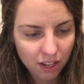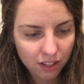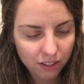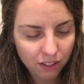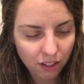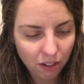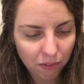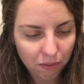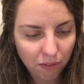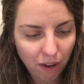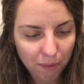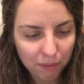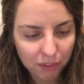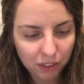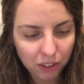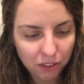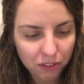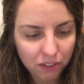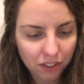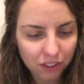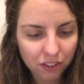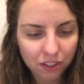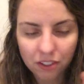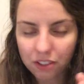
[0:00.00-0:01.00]
So Rabbit
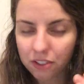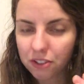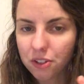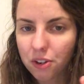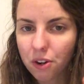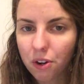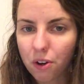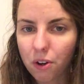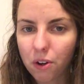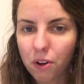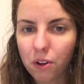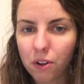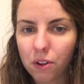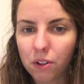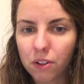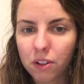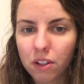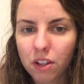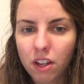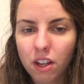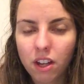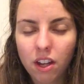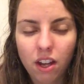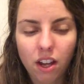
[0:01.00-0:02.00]
loses
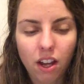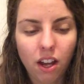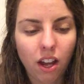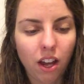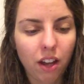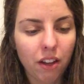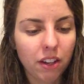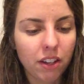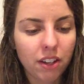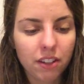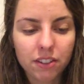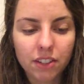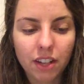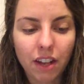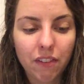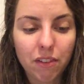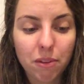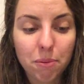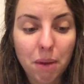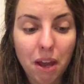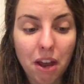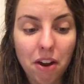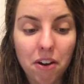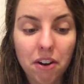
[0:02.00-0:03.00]
control. He doesn't
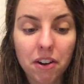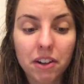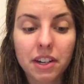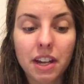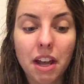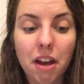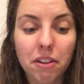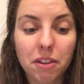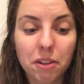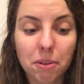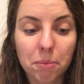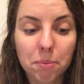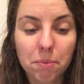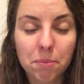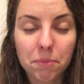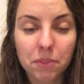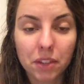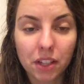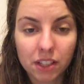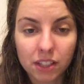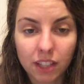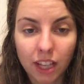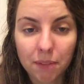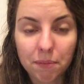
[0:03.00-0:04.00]
have the power. Now
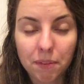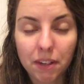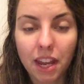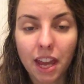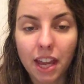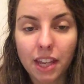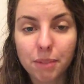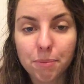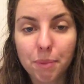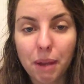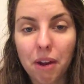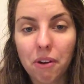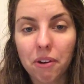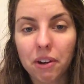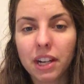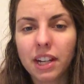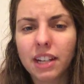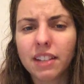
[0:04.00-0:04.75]
the Clayman has power.